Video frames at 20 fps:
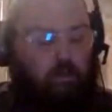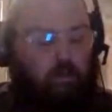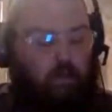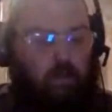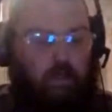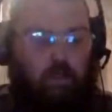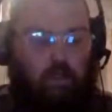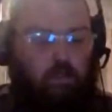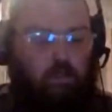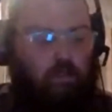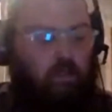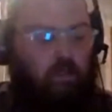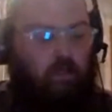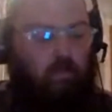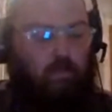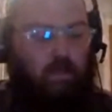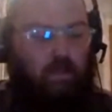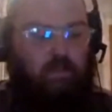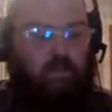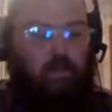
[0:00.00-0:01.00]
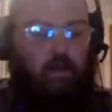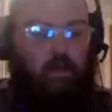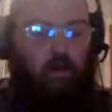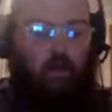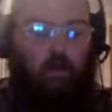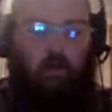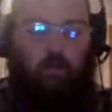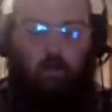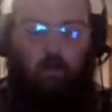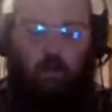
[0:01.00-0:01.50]
like you're saying, mate, it's a
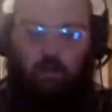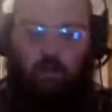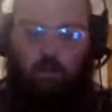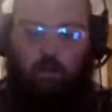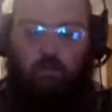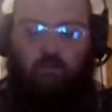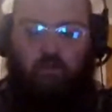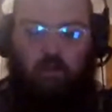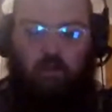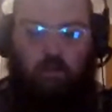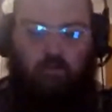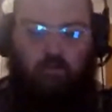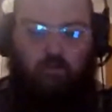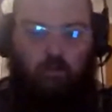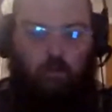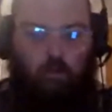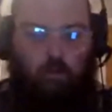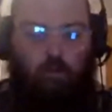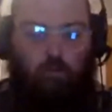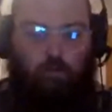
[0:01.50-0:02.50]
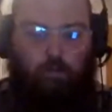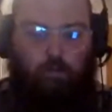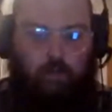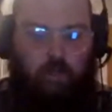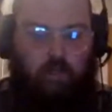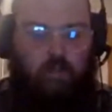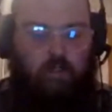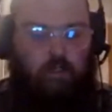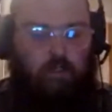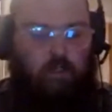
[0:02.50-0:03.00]
hard one because we've had a few good
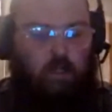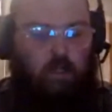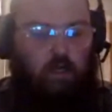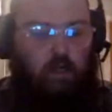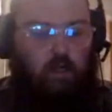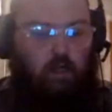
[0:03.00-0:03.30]
players this year,